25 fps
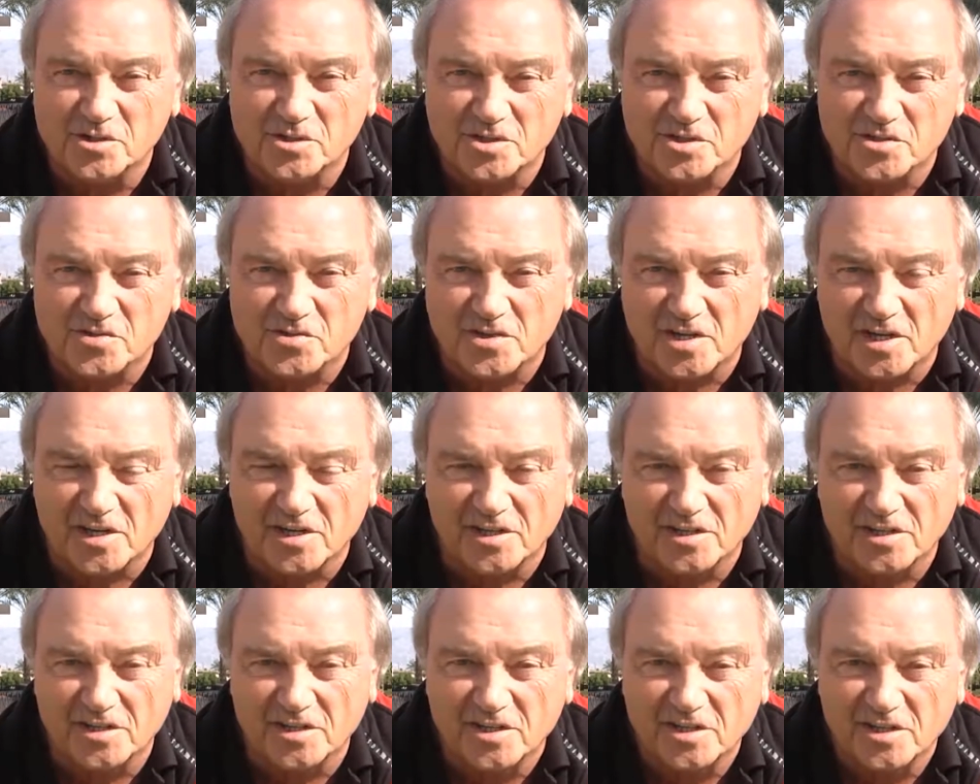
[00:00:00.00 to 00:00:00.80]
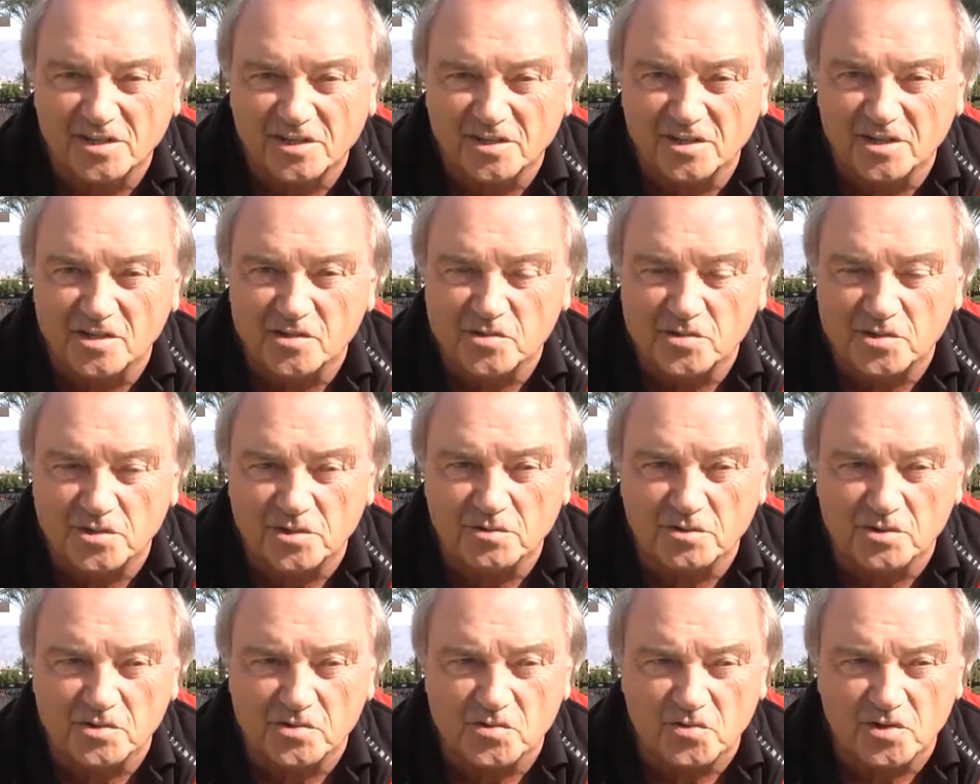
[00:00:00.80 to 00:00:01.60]
to stand those two
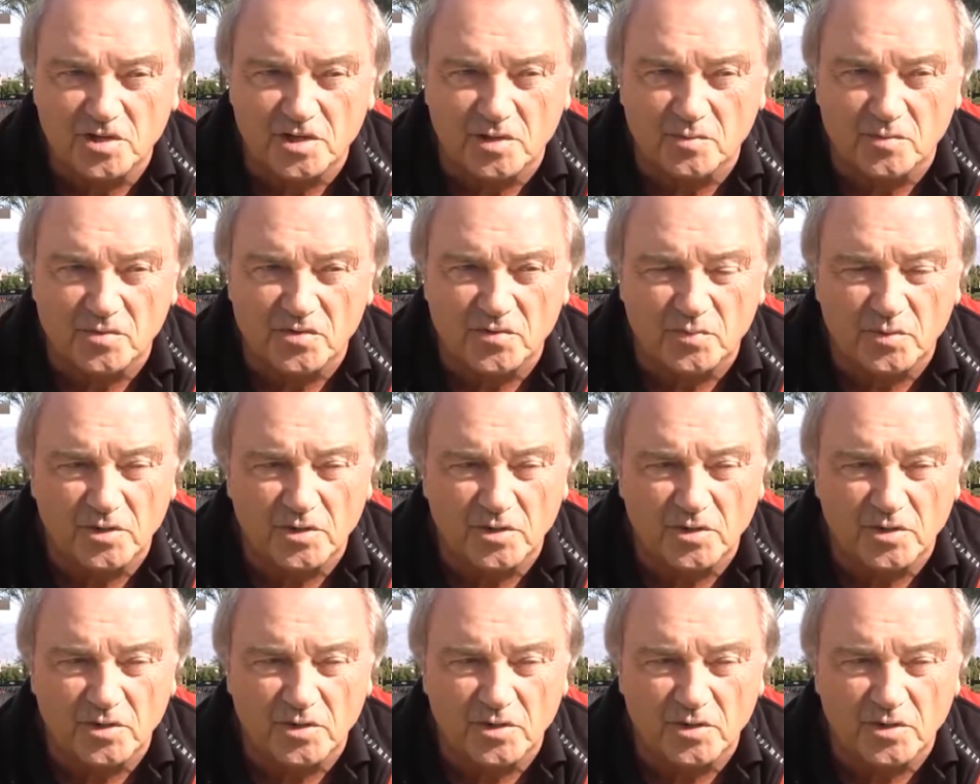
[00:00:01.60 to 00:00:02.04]
extremes,